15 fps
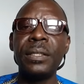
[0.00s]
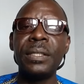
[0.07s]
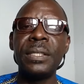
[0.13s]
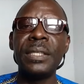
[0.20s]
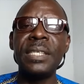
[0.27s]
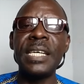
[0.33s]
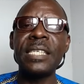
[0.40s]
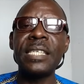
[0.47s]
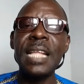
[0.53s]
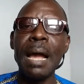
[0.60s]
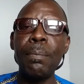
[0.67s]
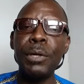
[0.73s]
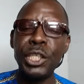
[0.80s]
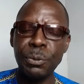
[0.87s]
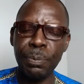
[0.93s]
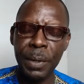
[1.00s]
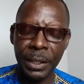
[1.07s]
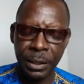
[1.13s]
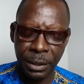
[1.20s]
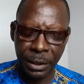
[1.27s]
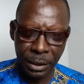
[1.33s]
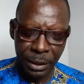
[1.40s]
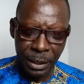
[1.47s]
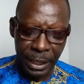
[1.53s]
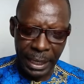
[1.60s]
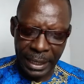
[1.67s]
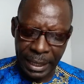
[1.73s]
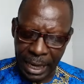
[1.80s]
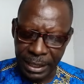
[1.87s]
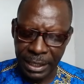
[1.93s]
The establishment in
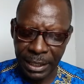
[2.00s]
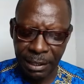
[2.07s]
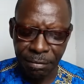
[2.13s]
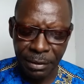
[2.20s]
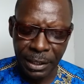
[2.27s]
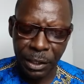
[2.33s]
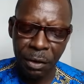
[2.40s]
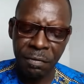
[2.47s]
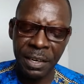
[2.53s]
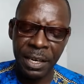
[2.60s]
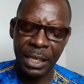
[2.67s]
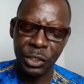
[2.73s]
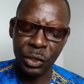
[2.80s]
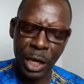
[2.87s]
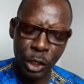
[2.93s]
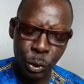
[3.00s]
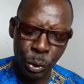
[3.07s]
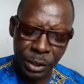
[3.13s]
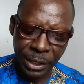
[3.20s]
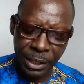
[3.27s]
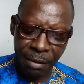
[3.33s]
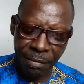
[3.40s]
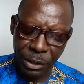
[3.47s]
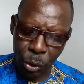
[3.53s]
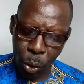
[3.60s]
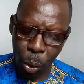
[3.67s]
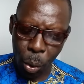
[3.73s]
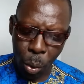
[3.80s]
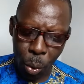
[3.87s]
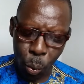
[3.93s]
1973 of the National Youth Service
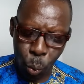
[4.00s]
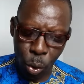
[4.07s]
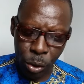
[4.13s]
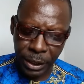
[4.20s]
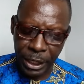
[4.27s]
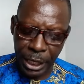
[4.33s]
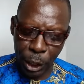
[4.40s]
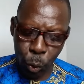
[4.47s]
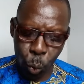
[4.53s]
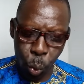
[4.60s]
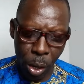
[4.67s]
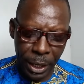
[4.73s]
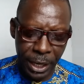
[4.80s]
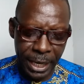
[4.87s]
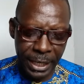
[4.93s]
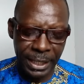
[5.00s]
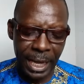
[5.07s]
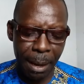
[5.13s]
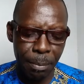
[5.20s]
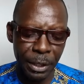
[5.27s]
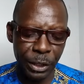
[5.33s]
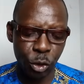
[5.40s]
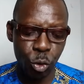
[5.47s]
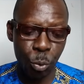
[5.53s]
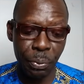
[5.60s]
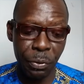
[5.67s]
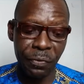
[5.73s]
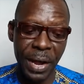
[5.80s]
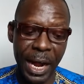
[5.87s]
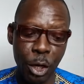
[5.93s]
Corps was equally established to
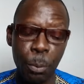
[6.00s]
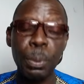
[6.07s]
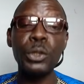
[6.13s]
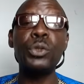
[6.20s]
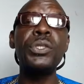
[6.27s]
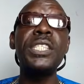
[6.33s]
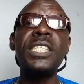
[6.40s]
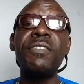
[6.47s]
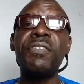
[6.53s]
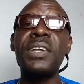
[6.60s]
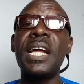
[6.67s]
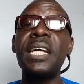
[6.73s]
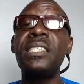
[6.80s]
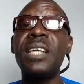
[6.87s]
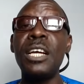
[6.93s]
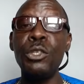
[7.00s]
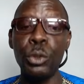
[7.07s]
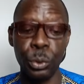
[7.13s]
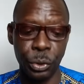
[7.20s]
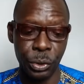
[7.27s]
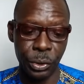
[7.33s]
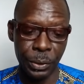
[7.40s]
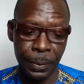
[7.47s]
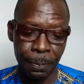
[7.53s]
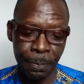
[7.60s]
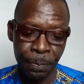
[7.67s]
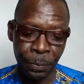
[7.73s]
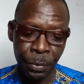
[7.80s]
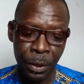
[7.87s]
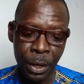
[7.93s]
provide opportunity for Nigerian youths
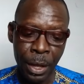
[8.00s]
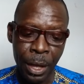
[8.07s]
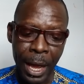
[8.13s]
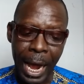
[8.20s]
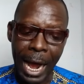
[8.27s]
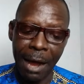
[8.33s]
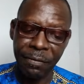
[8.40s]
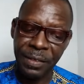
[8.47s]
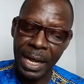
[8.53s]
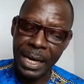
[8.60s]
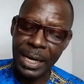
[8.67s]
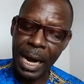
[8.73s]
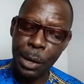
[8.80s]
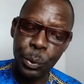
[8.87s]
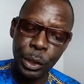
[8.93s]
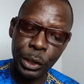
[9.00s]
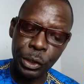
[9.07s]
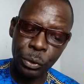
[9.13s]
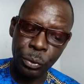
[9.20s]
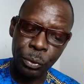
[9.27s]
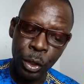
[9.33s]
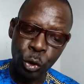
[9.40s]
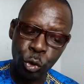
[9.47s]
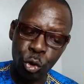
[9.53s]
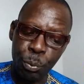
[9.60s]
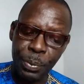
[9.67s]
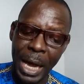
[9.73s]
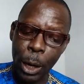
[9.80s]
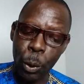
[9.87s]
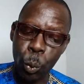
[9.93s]
after graduation to be
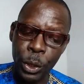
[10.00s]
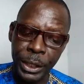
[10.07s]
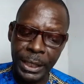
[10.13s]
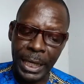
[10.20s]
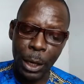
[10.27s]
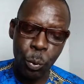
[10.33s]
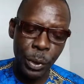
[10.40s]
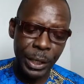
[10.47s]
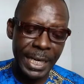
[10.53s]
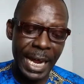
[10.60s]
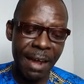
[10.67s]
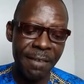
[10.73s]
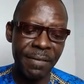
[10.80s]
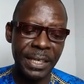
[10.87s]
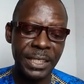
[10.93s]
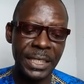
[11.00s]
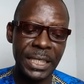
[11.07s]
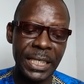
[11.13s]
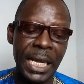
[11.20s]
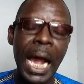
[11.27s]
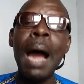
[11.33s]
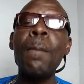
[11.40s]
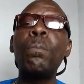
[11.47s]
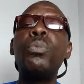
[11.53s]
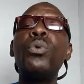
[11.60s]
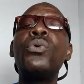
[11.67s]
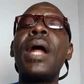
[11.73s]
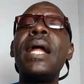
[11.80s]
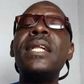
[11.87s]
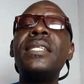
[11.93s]
acquainted with the diversity and
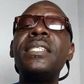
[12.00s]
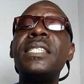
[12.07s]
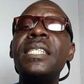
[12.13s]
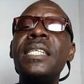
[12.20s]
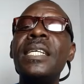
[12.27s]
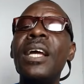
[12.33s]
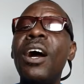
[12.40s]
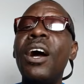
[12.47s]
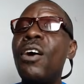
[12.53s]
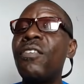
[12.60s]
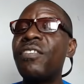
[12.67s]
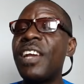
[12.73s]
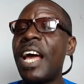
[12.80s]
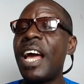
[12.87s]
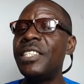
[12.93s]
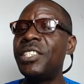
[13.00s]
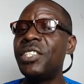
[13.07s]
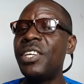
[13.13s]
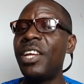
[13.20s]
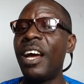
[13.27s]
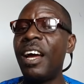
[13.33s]
plurality of Nigeria.